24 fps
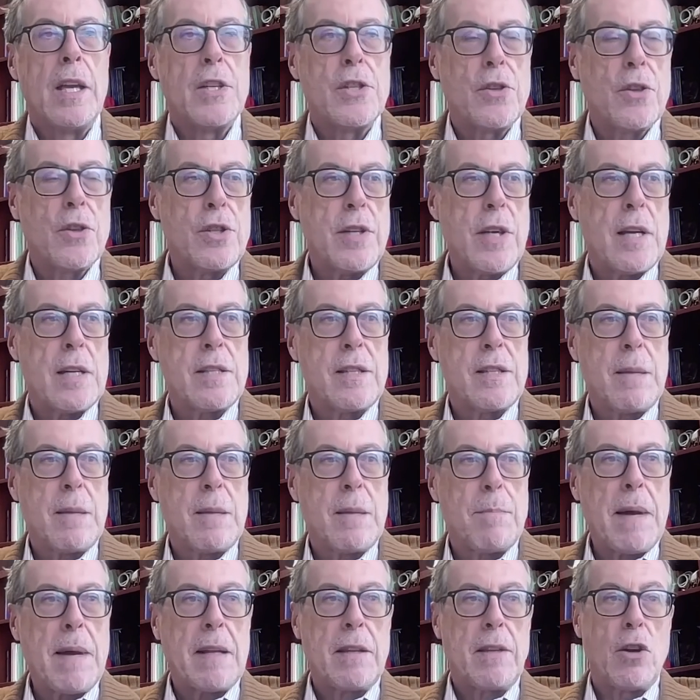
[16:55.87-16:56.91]
it's not just a
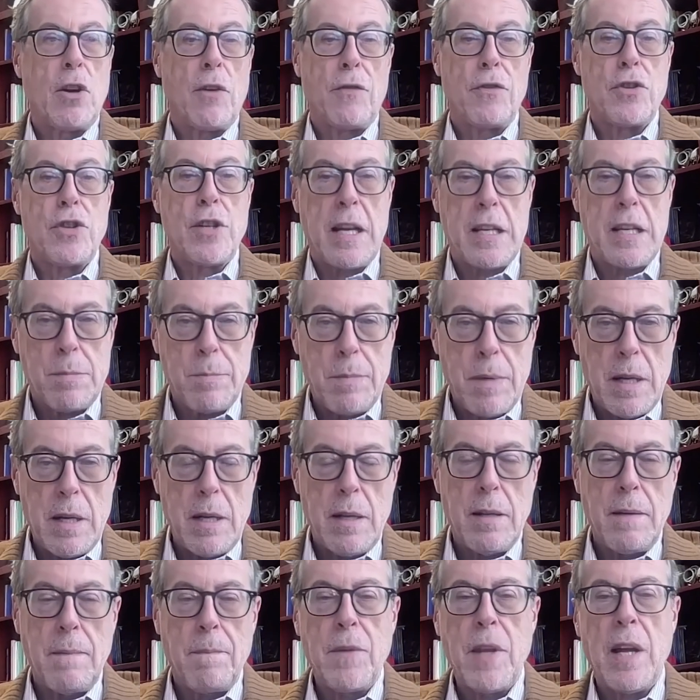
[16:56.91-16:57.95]
matter of
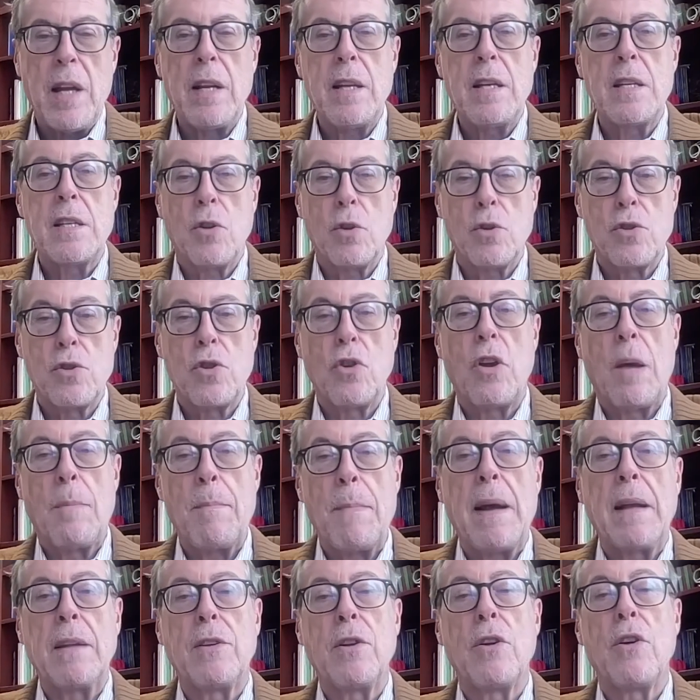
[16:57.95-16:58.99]
judgment, then it's also
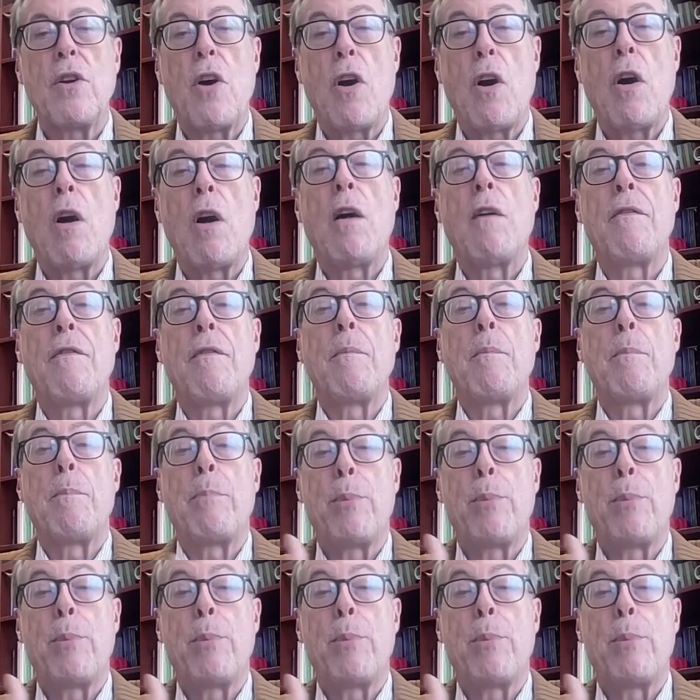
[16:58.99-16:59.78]
a matter of